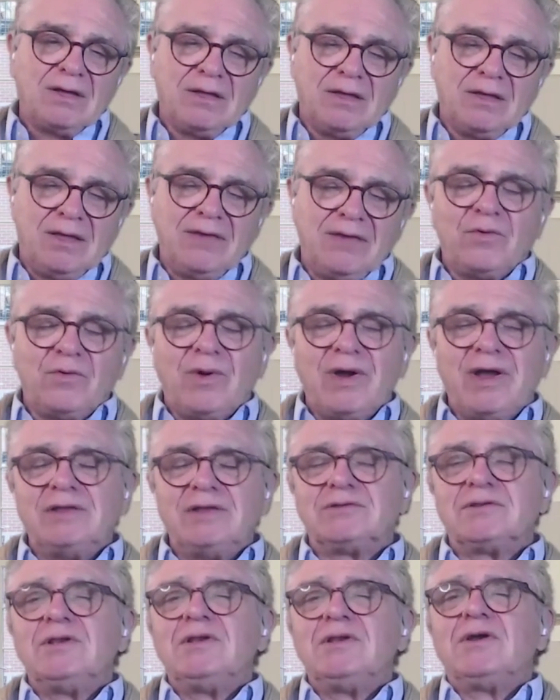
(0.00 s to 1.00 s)

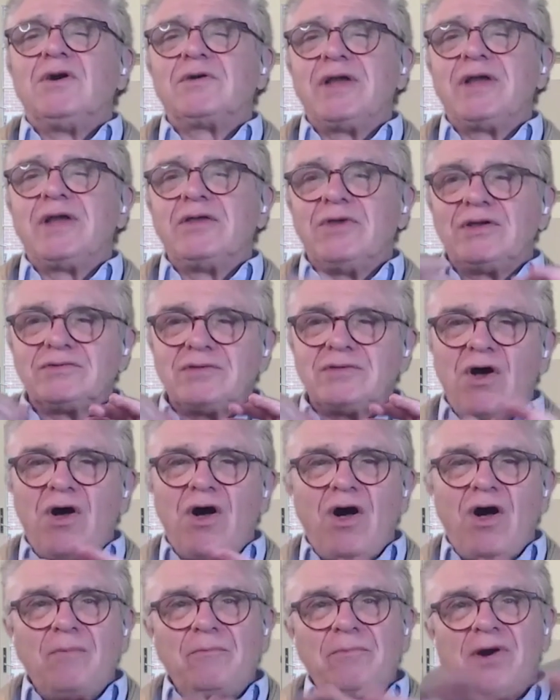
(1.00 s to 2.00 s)
giveaways. Okay, that's
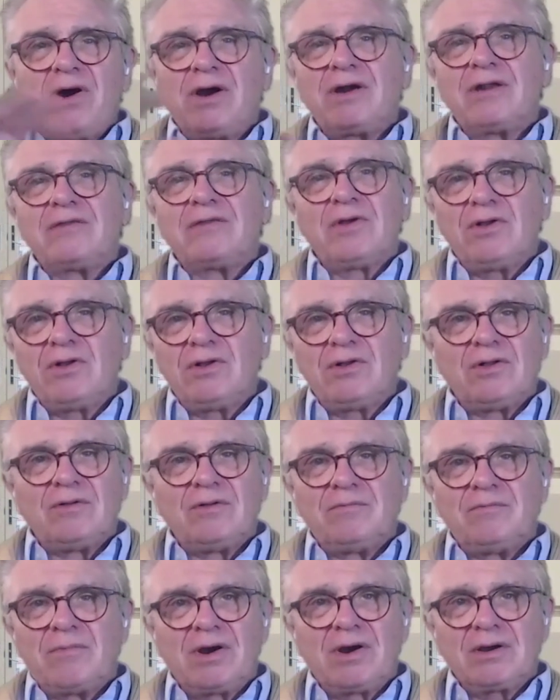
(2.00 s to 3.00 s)
all part of the
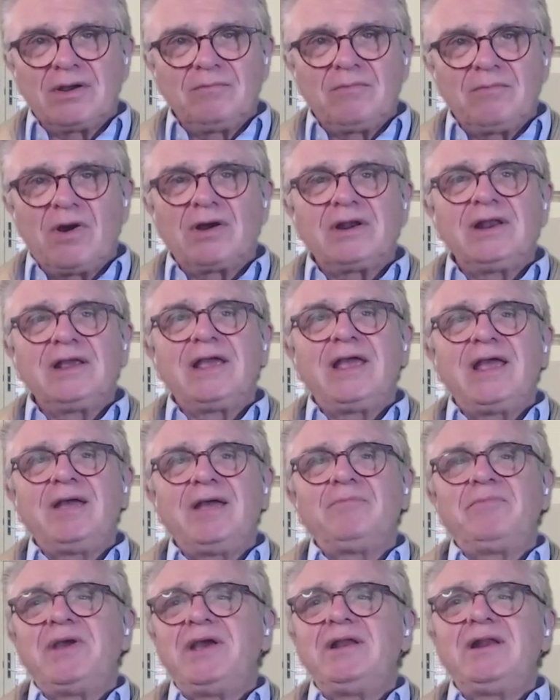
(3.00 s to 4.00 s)
whole marketing
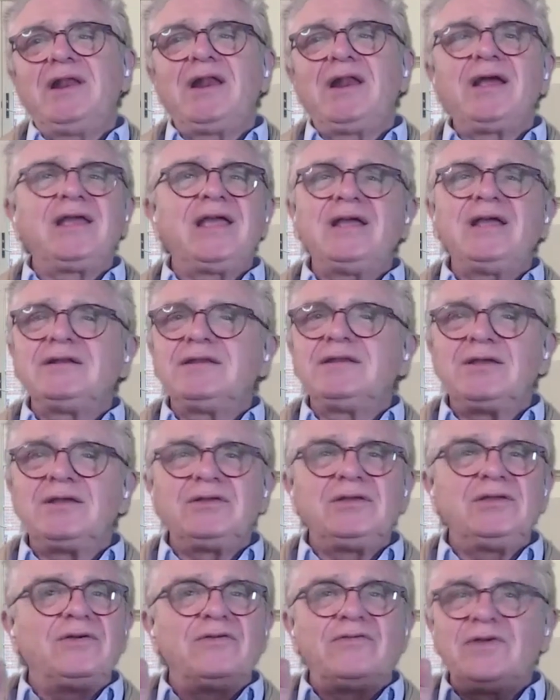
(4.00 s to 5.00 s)
campaign. And I can't
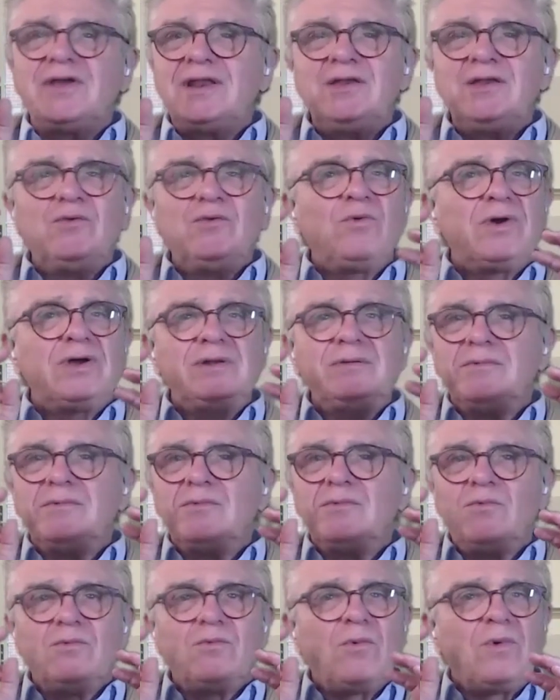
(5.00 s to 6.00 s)
tell you if any one
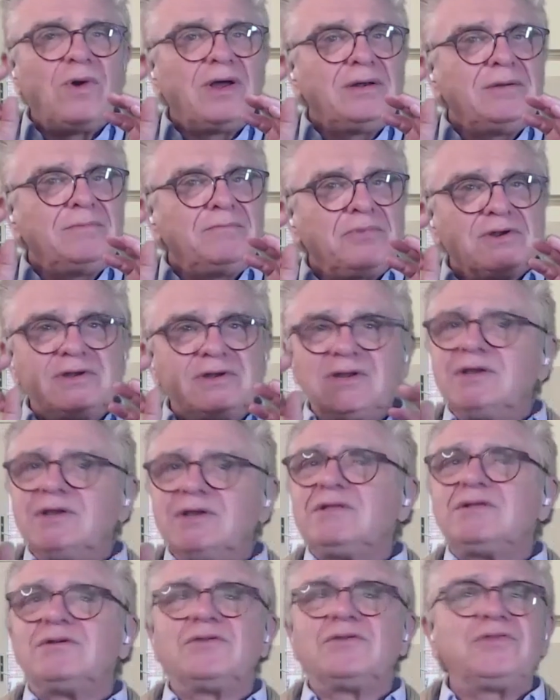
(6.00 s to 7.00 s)

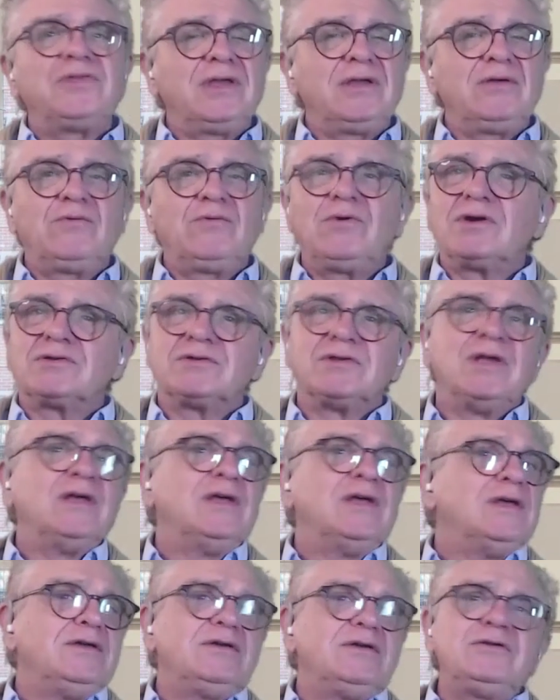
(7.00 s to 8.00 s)
particular thing works.
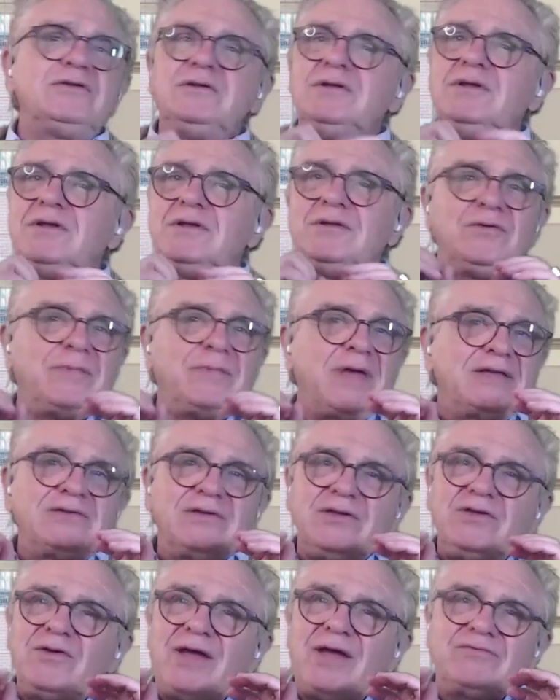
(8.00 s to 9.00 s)
You
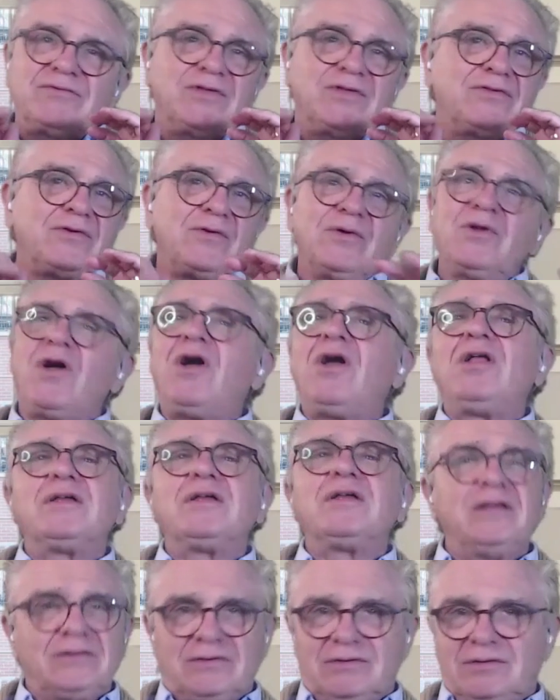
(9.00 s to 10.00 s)
basically, you have to throw it all
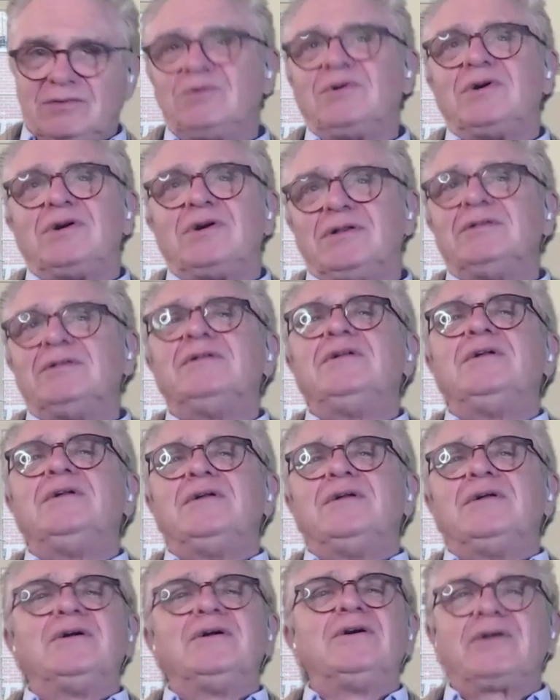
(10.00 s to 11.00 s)
against the wall.
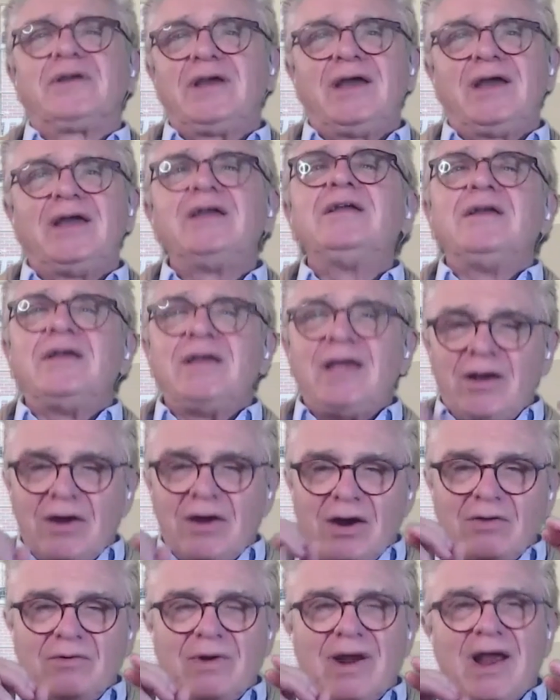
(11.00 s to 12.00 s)
Okay,
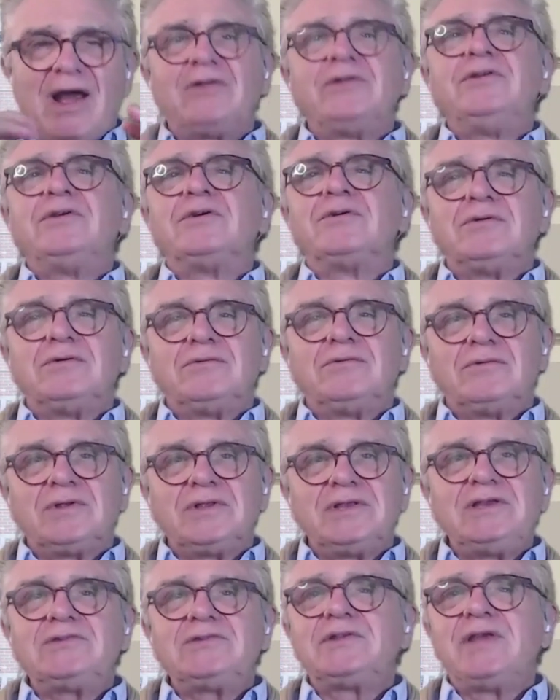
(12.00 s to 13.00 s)
around your
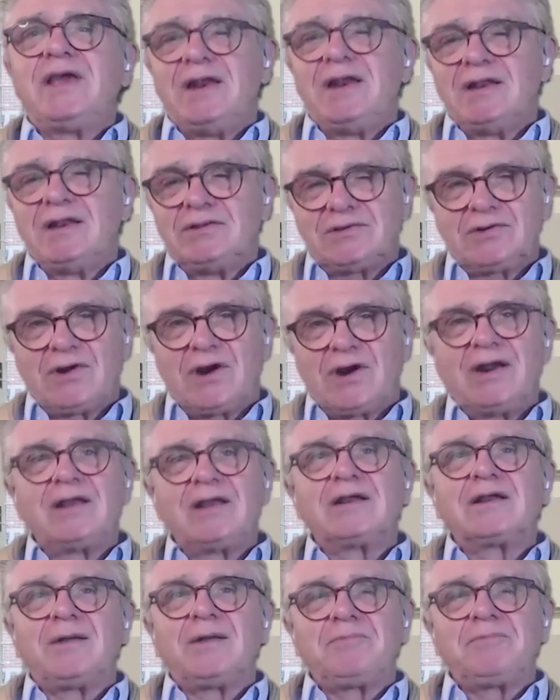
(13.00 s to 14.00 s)
release date and starting
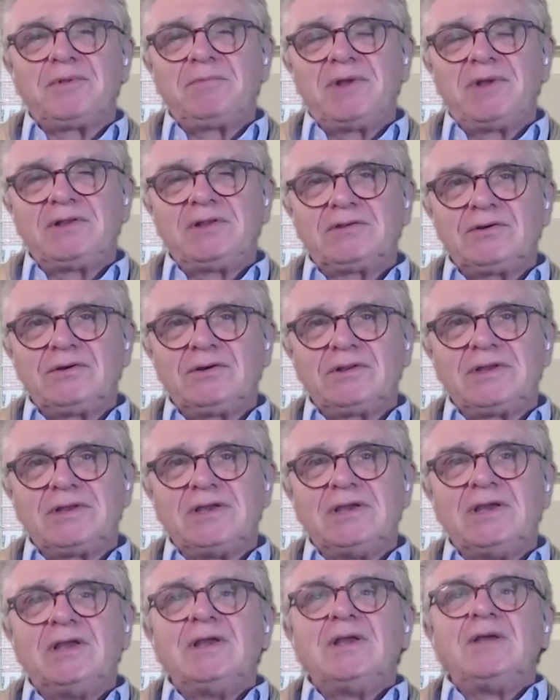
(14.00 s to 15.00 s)
a couple of months
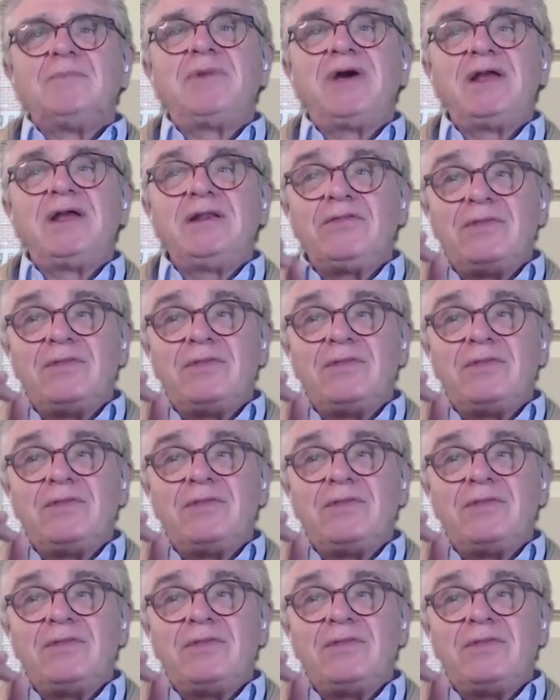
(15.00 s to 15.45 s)
early. But